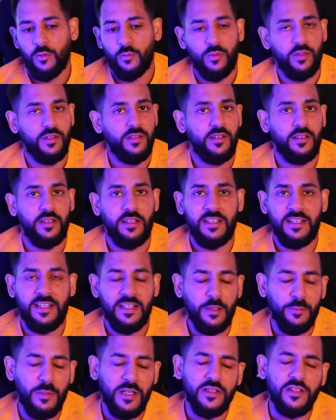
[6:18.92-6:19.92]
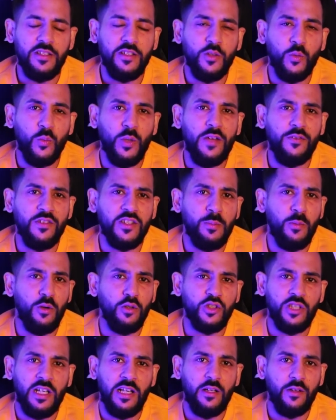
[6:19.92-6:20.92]
which you can imagine is the weight of a small
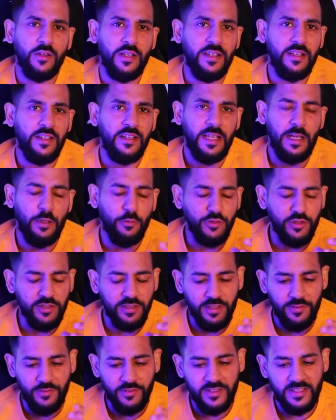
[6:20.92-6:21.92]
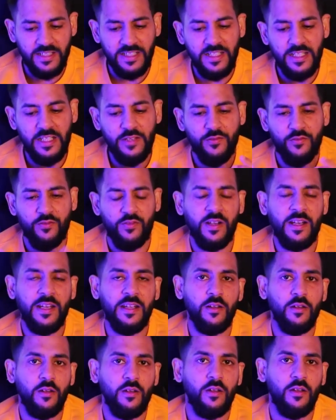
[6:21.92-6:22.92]
child and I was just a skinny
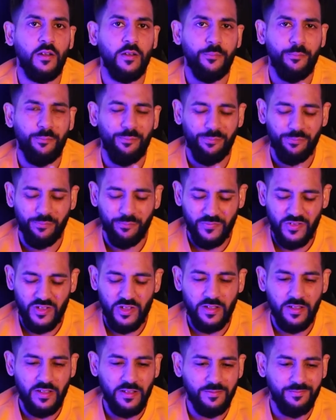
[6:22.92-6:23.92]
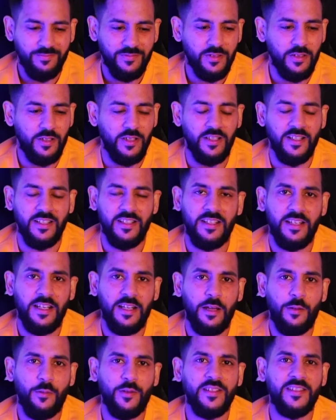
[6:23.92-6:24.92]
frail
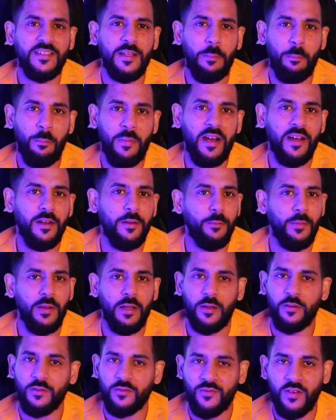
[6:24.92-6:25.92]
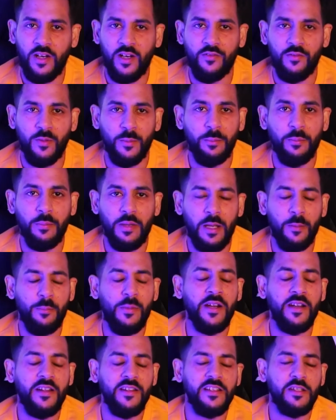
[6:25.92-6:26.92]
I want to say man but I was far from a
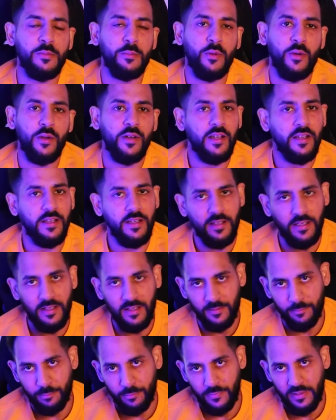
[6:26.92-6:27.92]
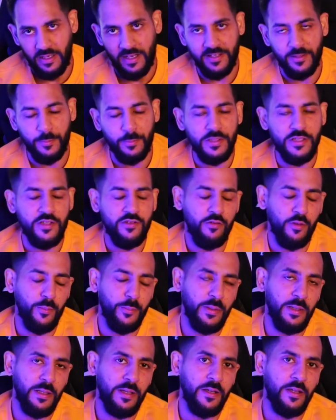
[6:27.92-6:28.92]
man at this point and I'll add a picture up
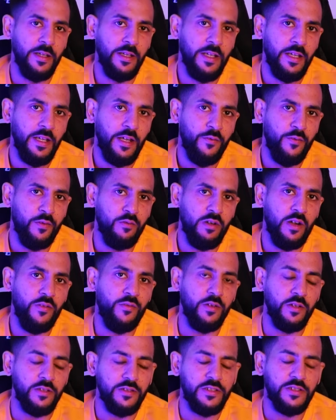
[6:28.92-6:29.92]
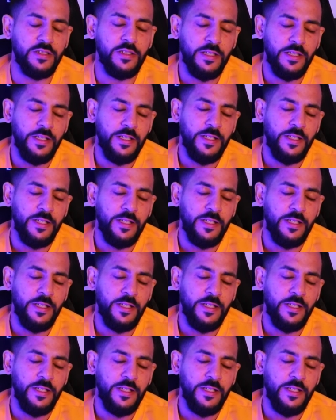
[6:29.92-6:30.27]
here for reference